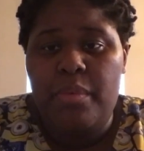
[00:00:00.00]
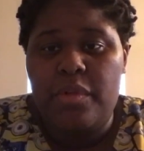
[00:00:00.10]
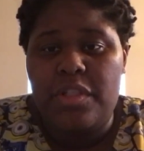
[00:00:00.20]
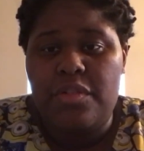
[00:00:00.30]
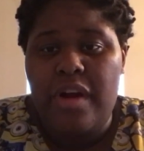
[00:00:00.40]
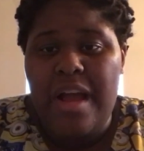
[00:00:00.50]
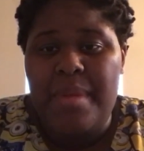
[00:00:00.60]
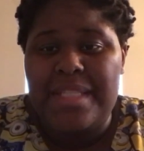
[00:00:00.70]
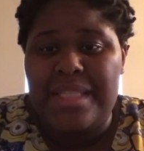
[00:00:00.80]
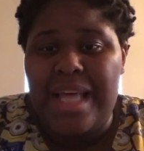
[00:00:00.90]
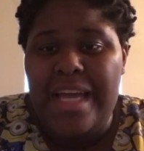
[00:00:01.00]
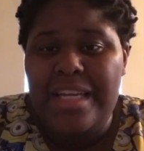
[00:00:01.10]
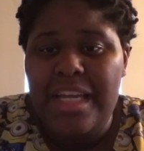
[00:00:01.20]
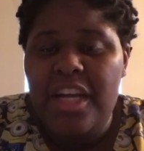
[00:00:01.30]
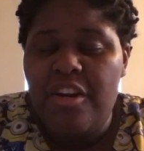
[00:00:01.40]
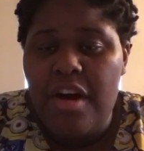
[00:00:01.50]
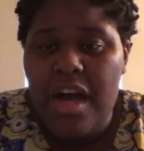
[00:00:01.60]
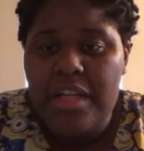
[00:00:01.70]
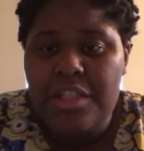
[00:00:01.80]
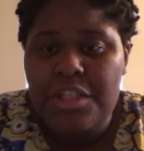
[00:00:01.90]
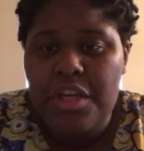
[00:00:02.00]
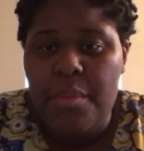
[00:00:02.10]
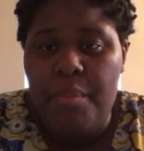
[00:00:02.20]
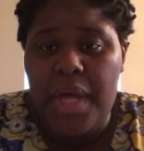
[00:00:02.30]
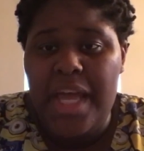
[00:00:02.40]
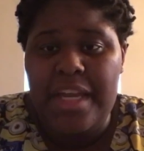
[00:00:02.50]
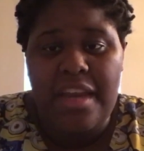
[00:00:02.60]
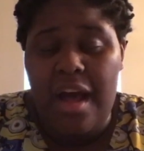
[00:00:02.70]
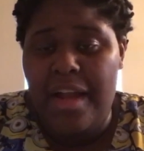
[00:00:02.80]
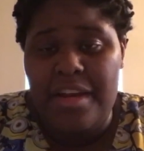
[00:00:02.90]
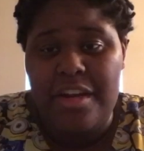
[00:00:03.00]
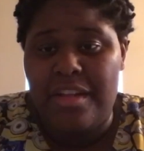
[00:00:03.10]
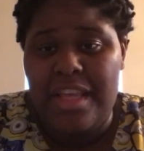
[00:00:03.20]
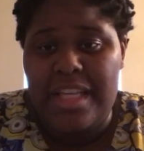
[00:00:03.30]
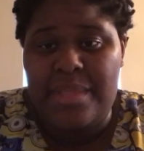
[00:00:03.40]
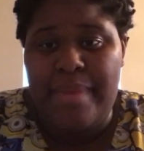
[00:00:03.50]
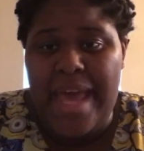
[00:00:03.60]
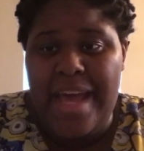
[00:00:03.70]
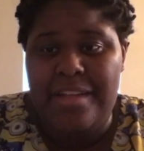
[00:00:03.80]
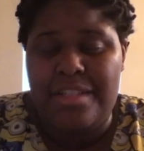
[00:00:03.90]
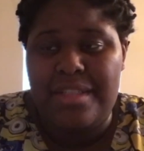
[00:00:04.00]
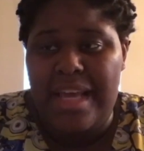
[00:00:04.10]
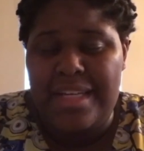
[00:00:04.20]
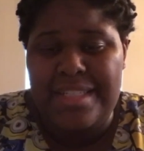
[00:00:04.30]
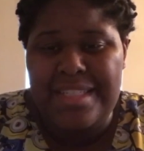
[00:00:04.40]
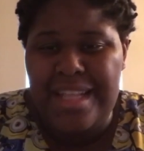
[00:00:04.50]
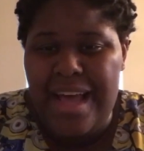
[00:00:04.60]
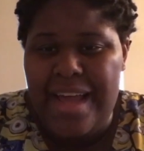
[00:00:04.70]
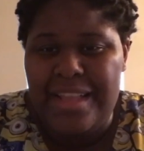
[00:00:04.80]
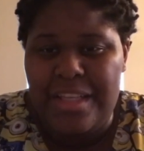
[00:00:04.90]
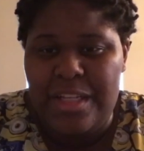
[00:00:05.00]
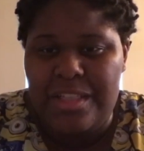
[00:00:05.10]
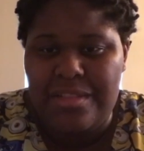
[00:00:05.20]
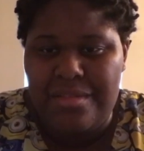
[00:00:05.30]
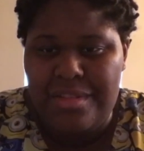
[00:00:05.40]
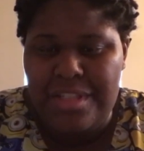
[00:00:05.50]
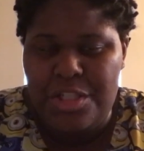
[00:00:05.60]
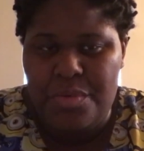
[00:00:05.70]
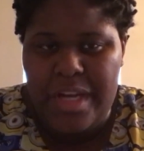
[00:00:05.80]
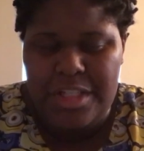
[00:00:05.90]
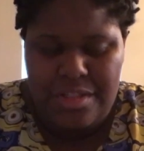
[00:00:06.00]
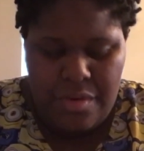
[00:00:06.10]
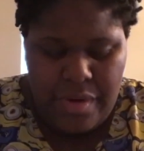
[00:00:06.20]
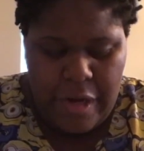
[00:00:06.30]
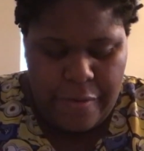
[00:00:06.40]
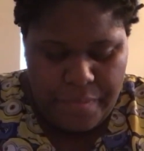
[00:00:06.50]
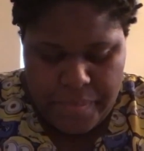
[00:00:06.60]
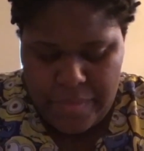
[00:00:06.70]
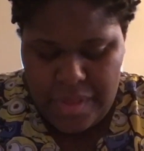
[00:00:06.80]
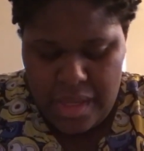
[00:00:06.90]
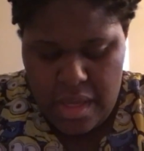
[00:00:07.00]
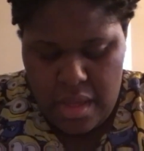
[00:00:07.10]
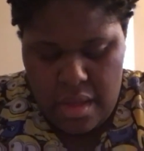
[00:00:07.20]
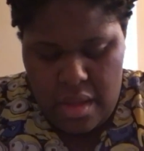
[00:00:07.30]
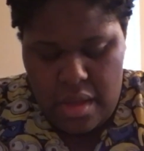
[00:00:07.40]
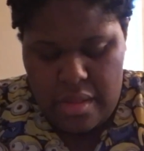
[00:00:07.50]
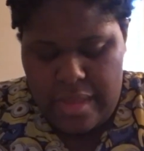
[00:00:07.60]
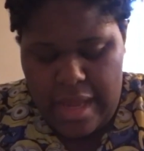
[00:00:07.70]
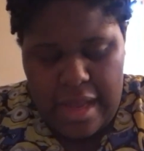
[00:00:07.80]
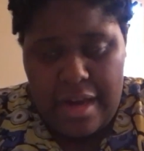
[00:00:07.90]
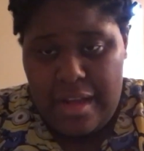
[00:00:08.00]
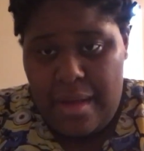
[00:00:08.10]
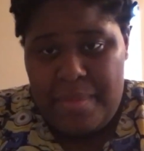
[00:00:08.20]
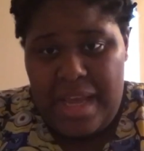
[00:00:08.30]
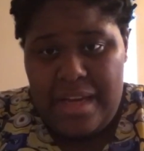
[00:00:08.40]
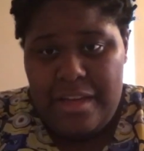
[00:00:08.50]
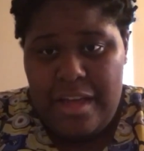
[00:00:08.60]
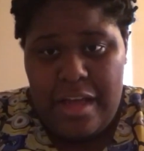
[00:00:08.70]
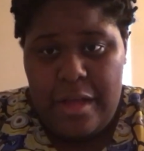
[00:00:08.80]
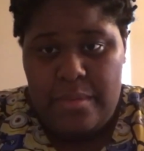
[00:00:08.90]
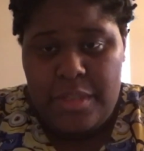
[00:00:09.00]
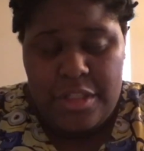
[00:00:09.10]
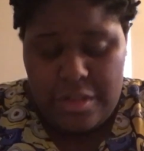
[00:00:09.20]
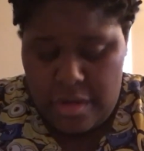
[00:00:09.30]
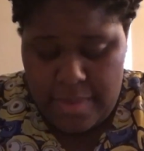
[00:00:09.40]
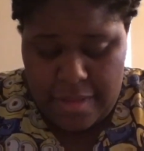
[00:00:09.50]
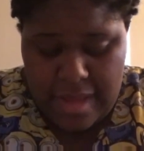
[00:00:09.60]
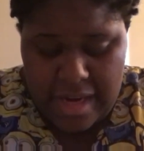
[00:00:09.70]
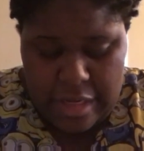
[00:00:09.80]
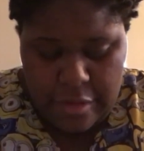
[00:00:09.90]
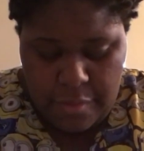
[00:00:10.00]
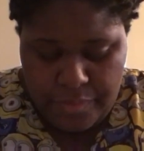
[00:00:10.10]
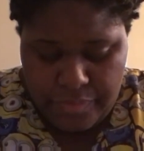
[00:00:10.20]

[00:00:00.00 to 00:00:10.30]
describe as lightning crotch, but not nearly as bad. Just like a slight little situation going on. That, and I'm not concerned about that either.